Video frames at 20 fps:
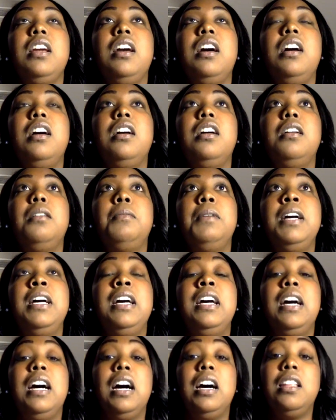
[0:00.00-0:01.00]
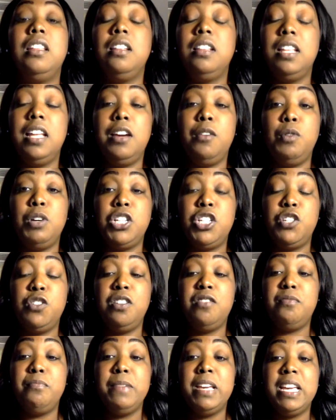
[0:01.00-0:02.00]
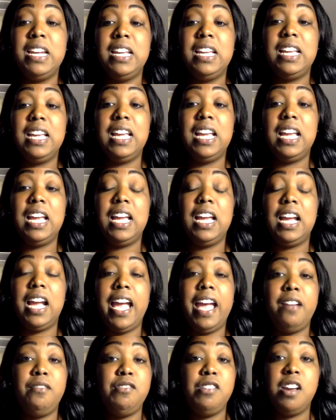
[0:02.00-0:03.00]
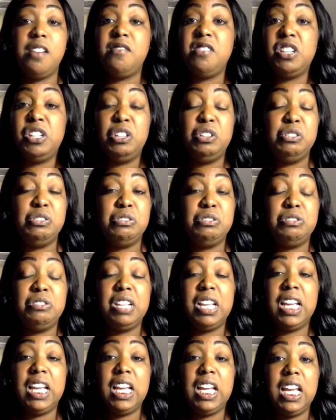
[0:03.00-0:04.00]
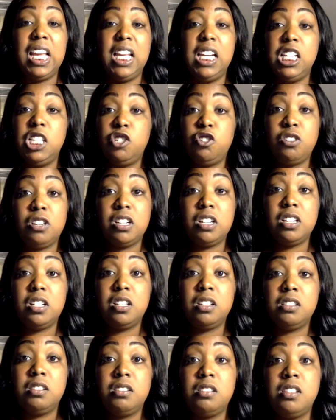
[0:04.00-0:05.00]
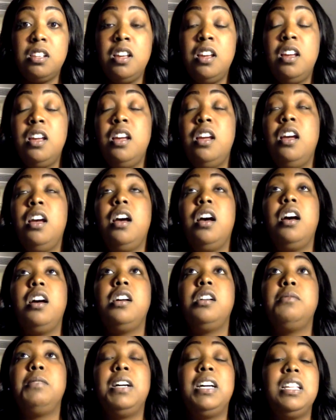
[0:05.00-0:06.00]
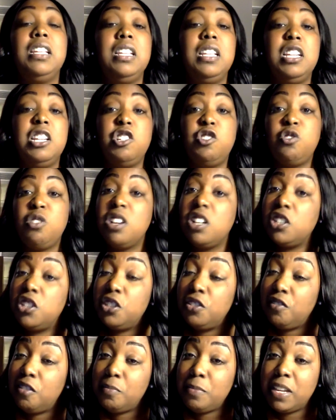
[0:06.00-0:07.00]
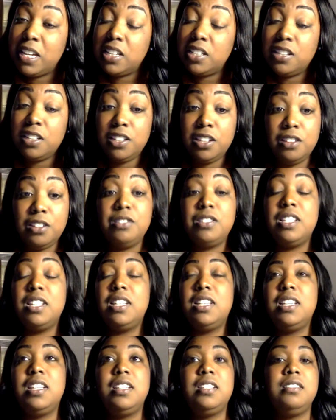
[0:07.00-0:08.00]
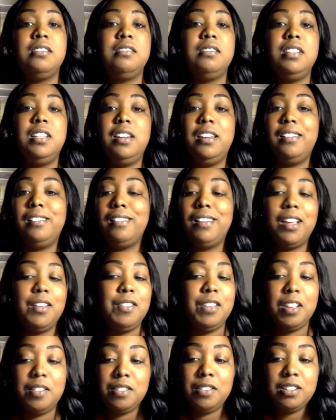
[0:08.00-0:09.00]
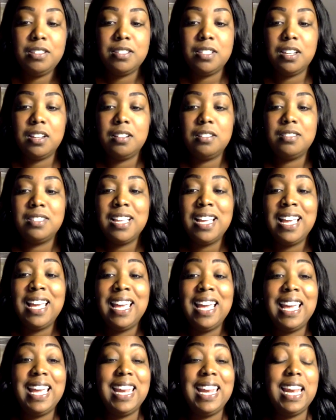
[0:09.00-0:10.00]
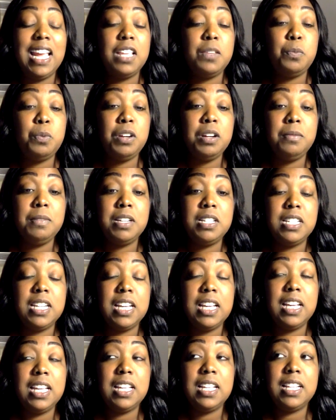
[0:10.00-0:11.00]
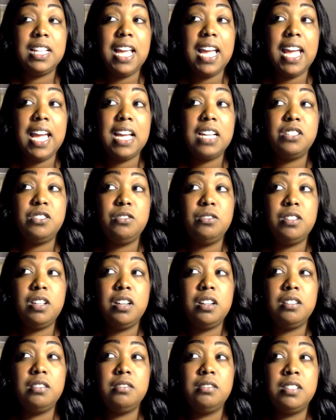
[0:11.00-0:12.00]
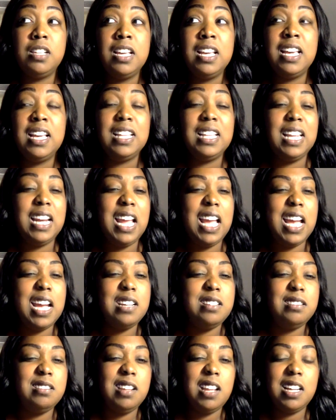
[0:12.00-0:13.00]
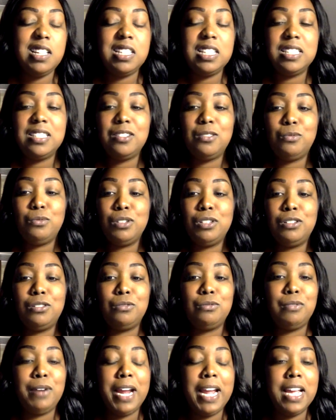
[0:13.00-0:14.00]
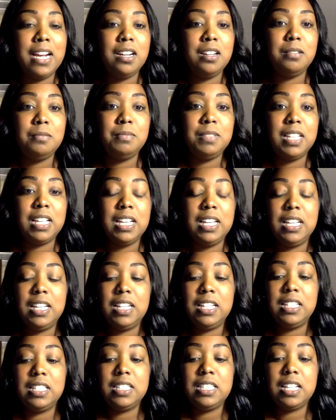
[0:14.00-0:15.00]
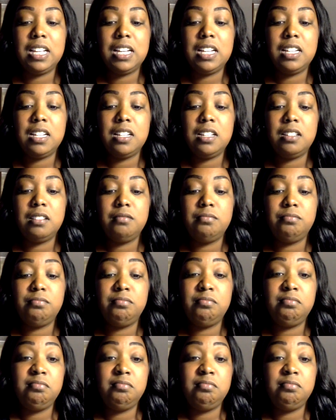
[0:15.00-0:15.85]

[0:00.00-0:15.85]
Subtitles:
other than what you admitted, have you ever used any drugs? Other than the drugs you've admitted to using, have you ever used those? And that's pretty much it. They ask you those. Then they ask you like just some real random things. Or